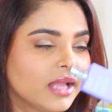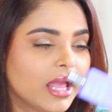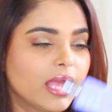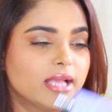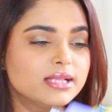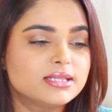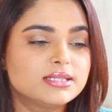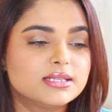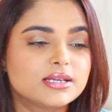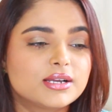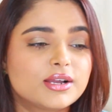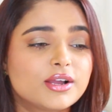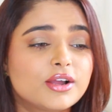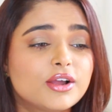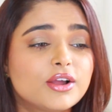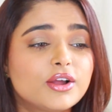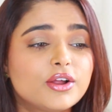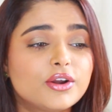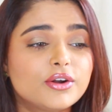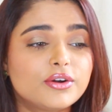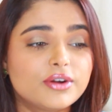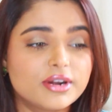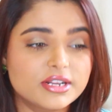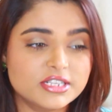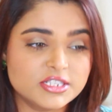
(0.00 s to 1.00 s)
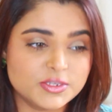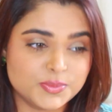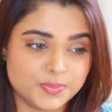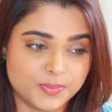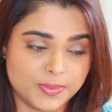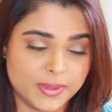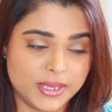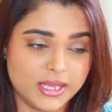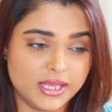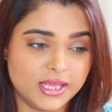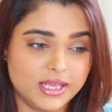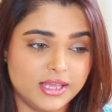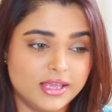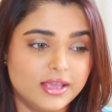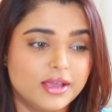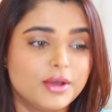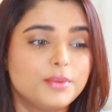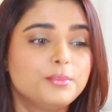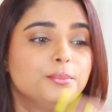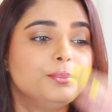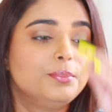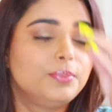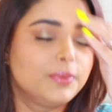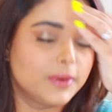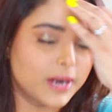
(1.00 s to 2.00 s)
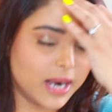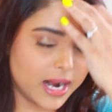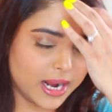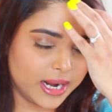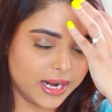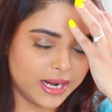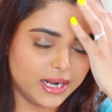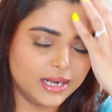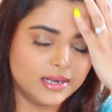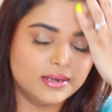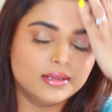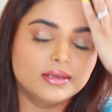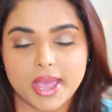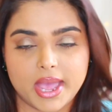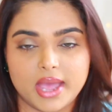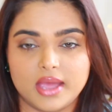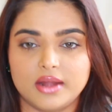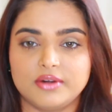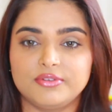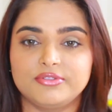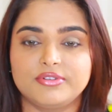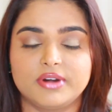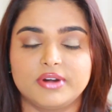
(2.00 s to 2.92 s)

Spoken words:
It's a crispy, bright pear